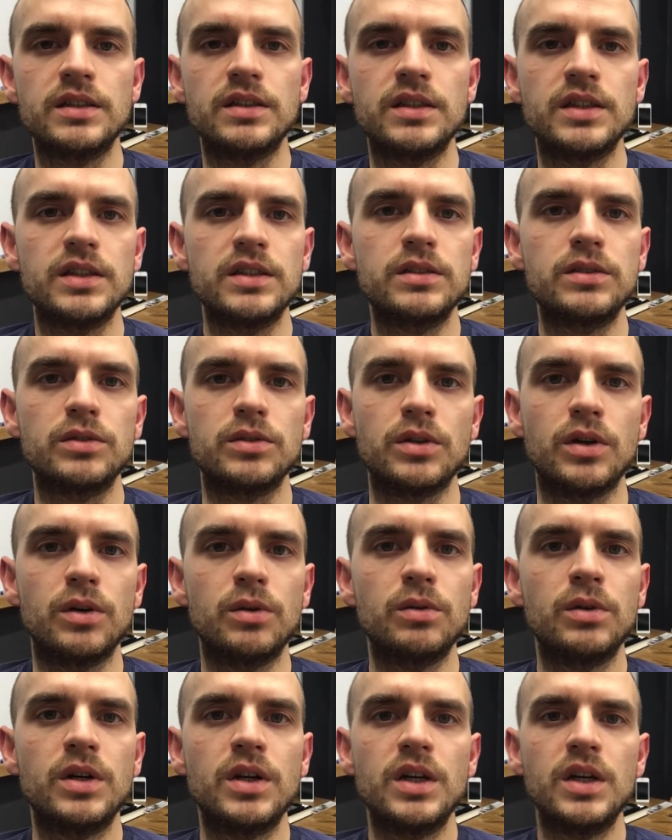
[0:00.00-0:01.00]
this,
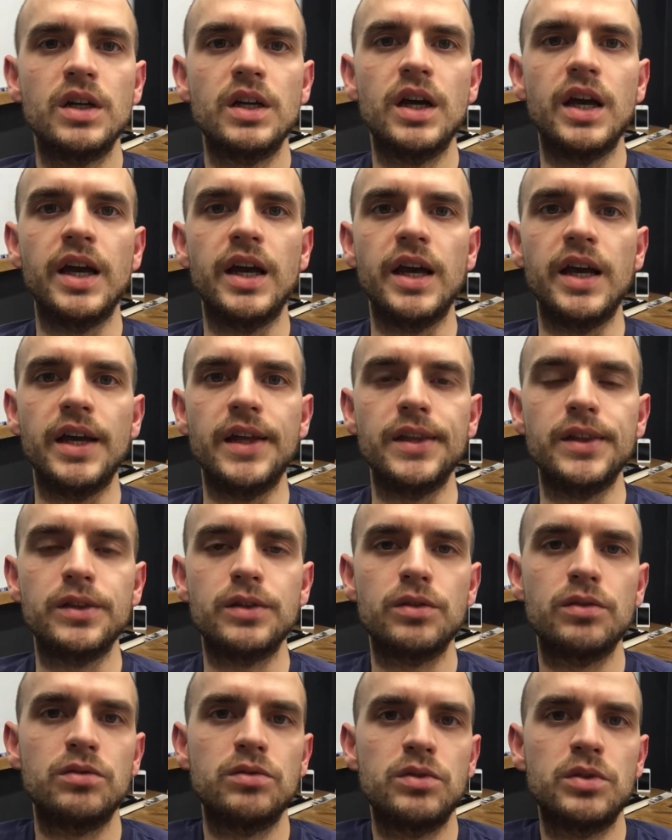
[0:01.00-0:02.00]
and
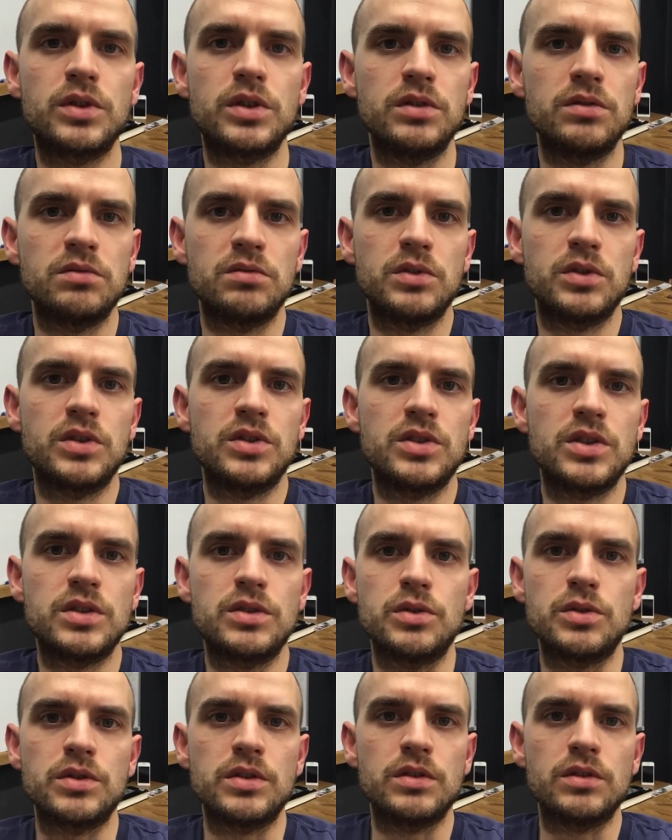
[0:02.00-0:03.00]
you can just
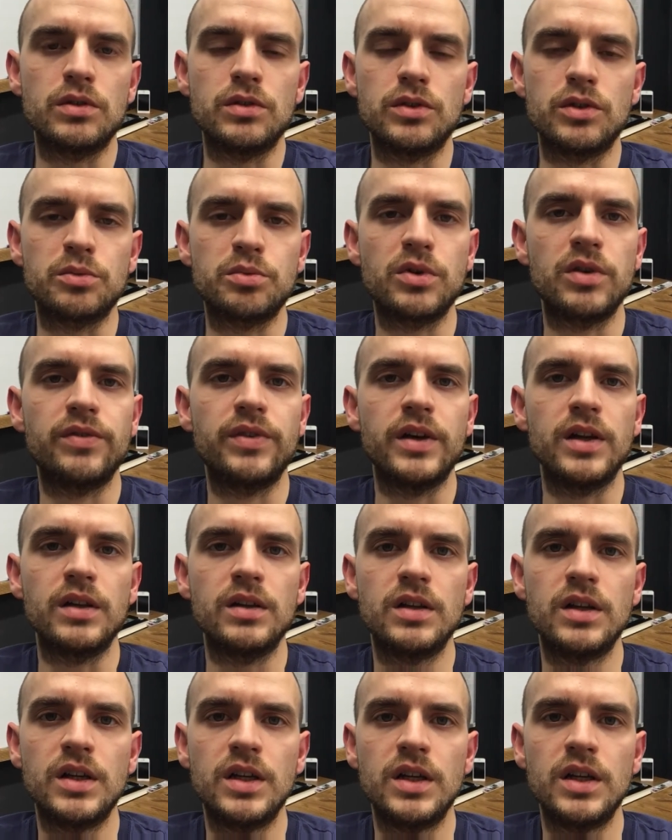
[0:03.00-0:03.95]
use it on your profile,